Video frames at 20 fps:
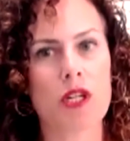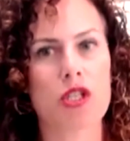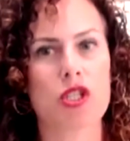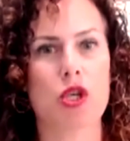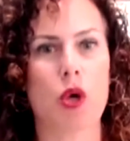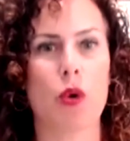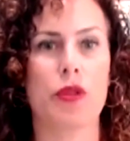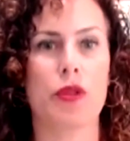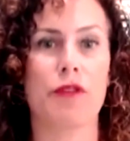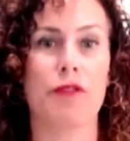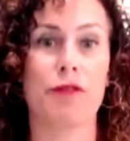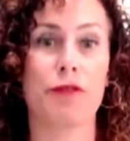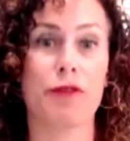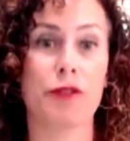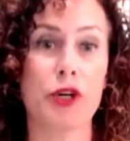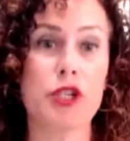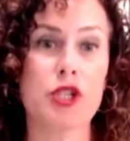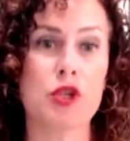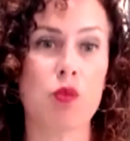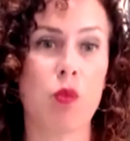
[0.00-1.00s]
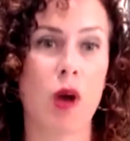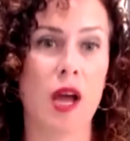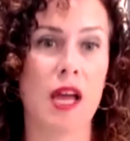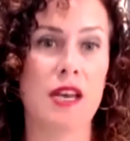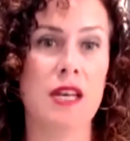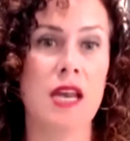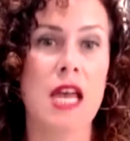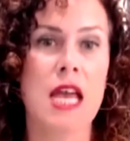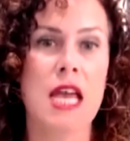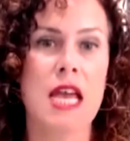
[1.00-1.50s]
So the first
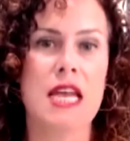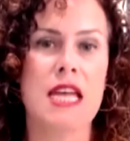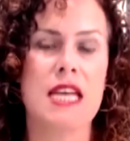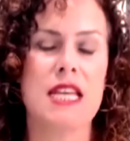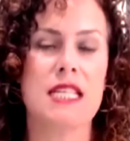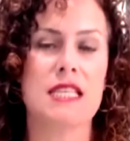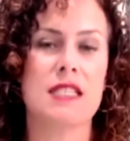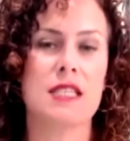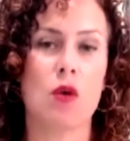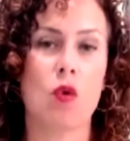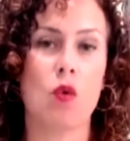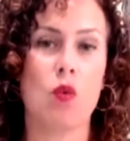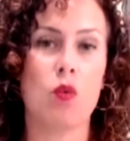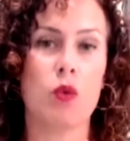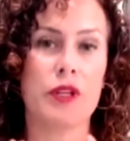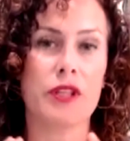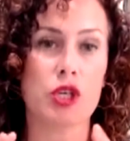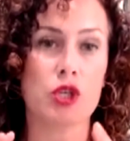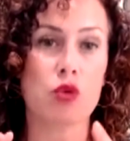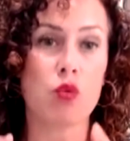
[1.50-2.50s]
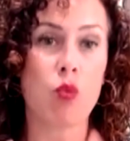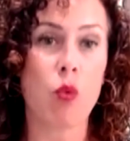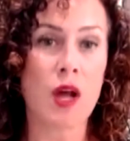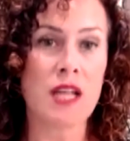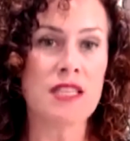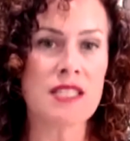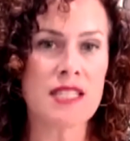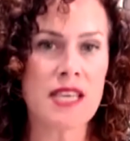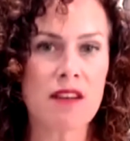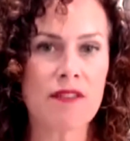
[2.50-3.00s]
one is where there's one
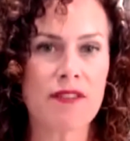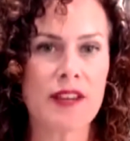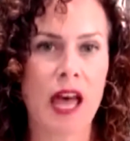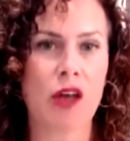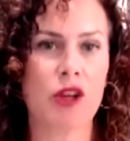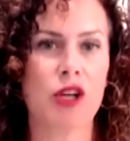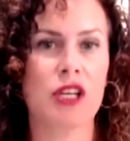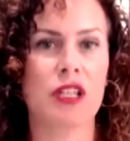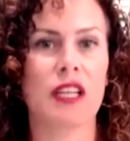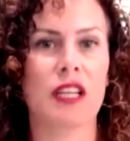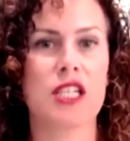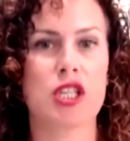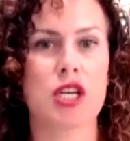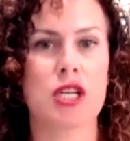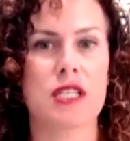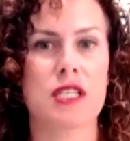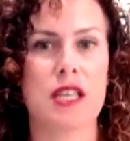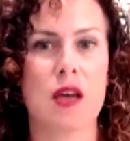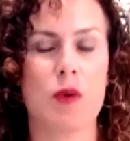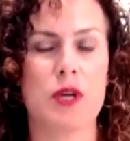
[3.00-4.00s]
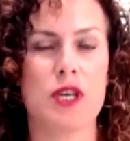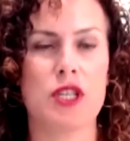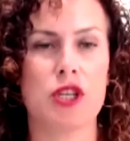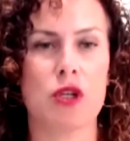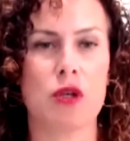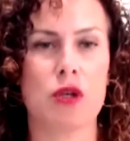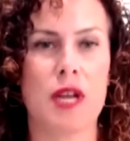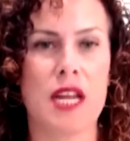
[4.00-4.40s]
set of calculations that we do.